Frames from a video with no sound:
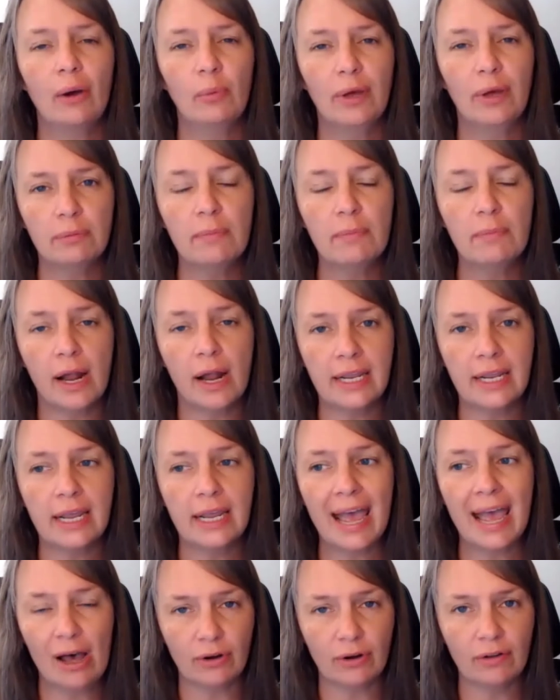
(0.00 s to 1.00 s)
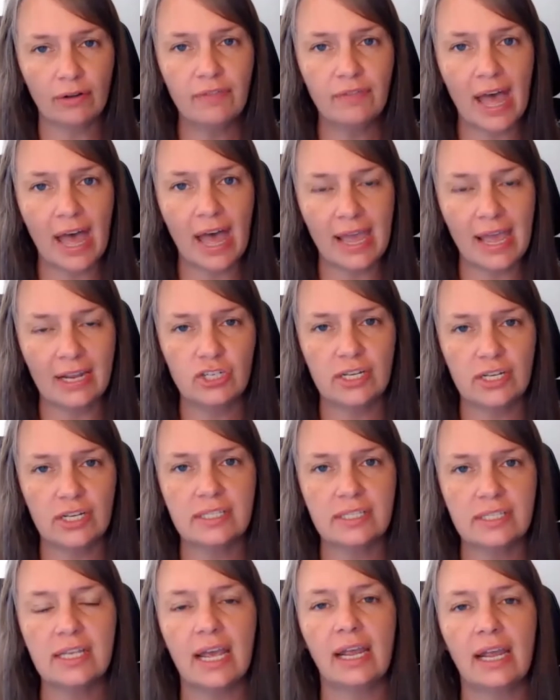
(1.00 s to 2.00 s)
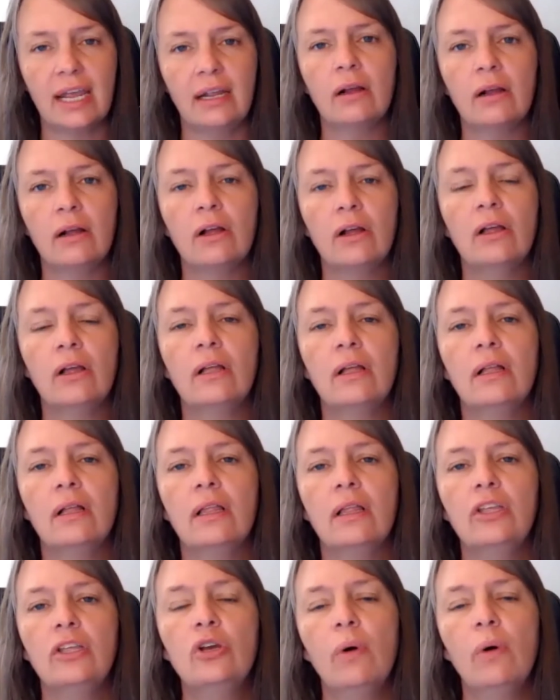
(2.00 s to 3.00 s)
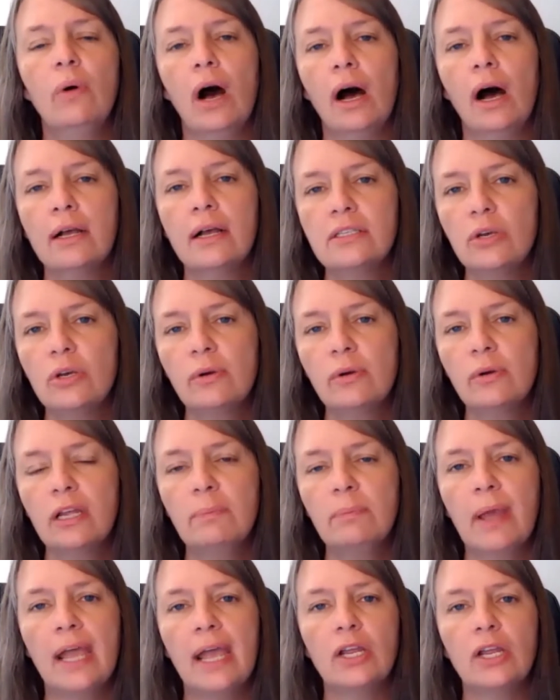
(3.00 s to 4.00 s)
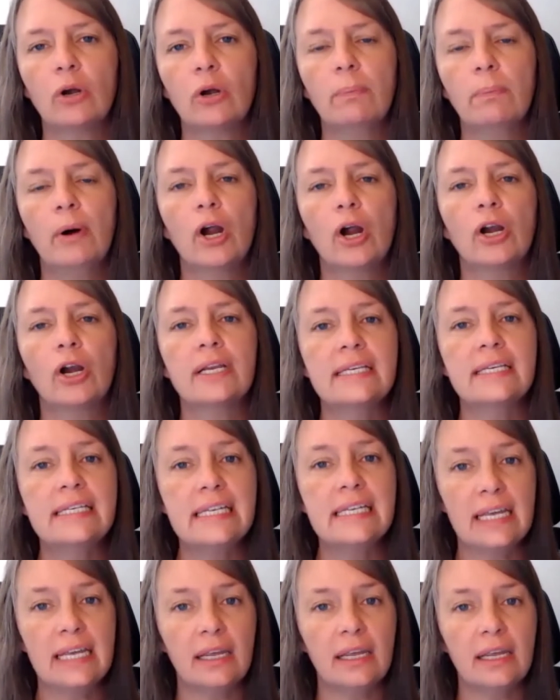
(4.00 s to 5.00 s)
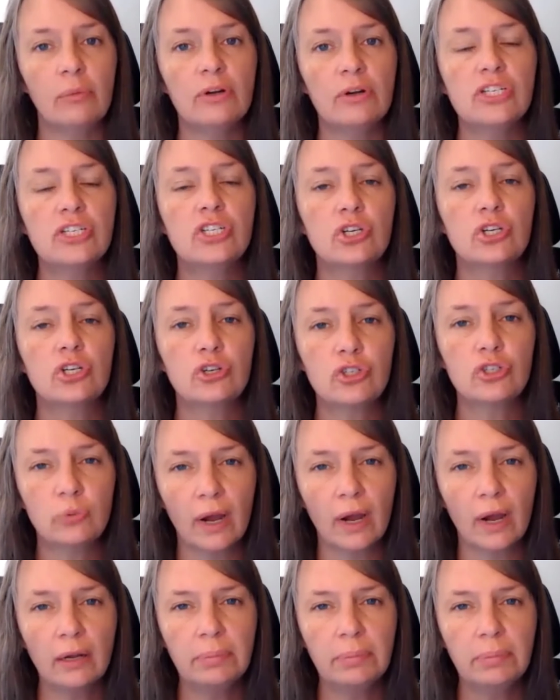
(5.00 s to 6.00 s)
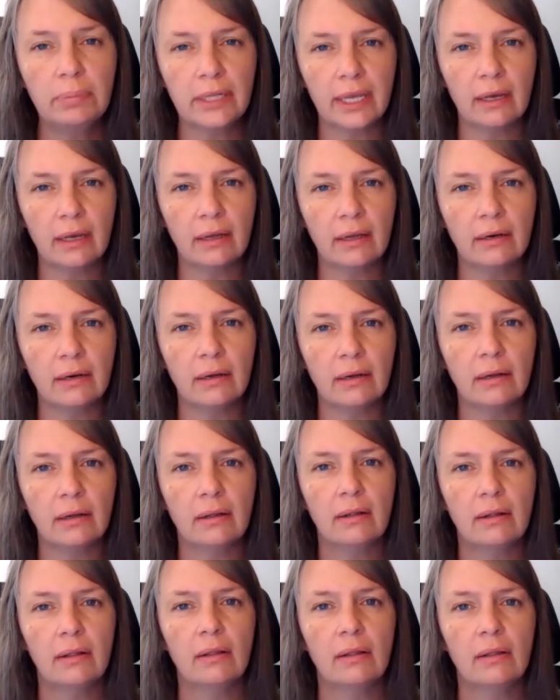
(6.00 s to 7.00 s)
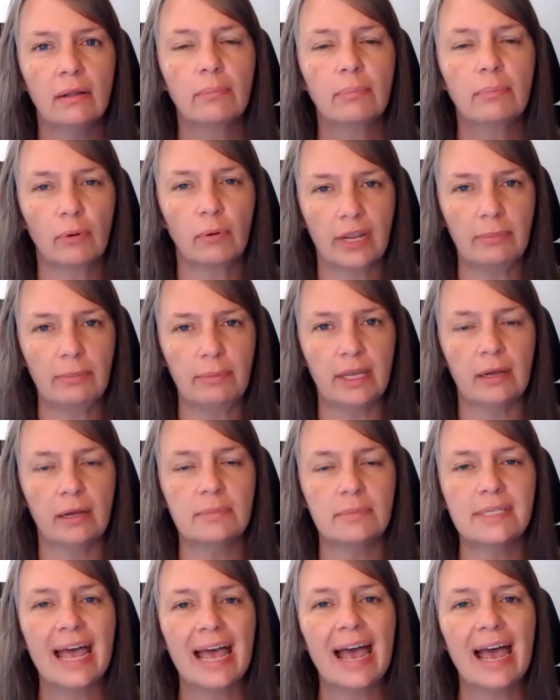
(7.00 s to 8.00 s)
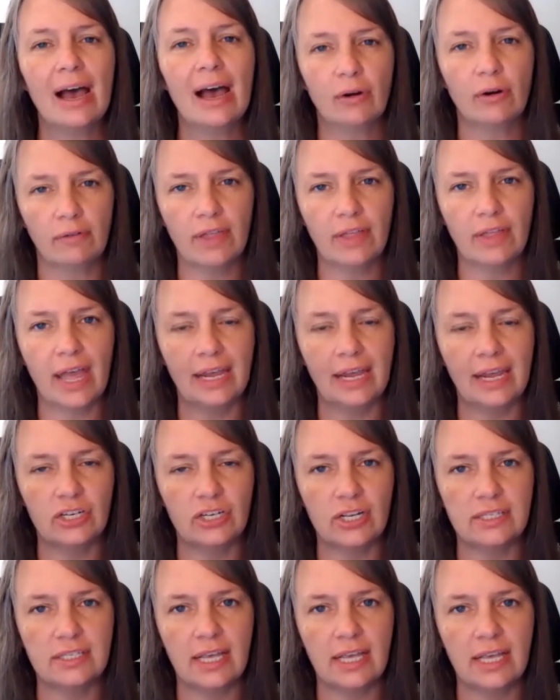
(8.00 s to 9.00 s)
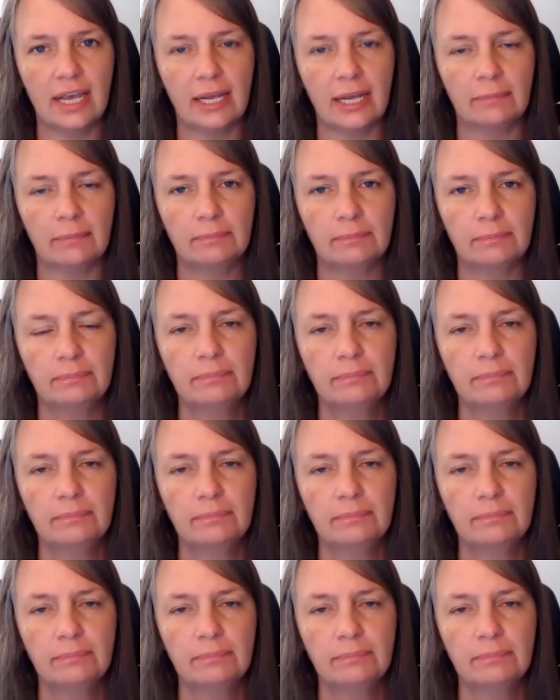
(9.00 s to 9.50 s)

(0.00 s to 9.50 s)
with money out of that HSA. You also can pay your Part D, which is your drug plan premiums, out of that HSA.